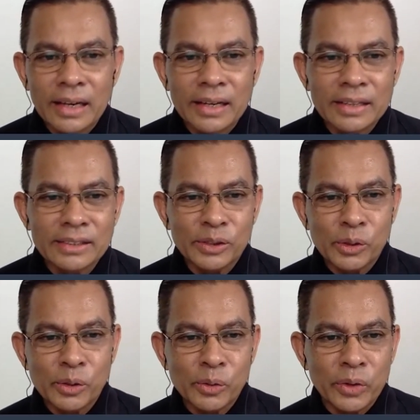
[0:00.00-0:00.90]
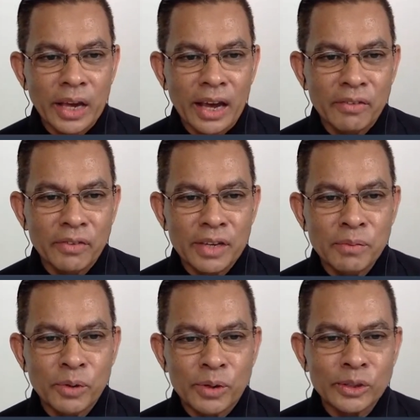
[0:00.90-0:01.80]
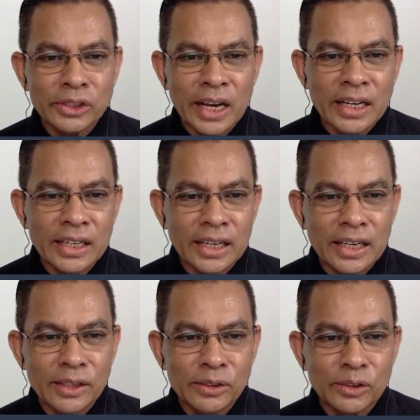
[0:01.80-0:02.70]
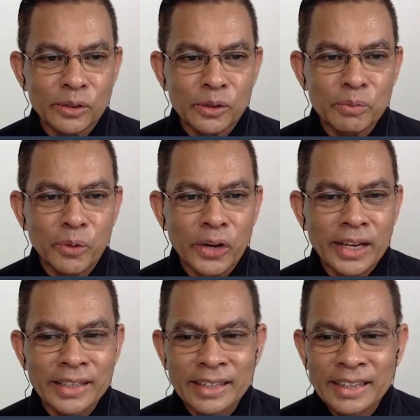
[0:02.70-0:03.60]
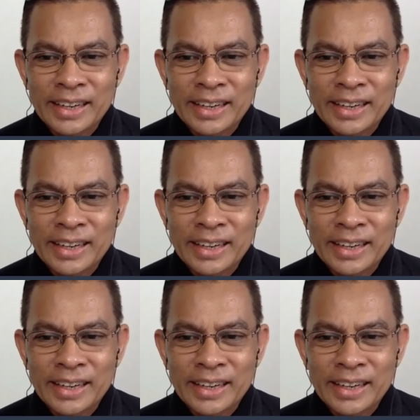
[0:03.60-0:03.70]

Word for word: Uh, so we have Rose signing in. So good morning.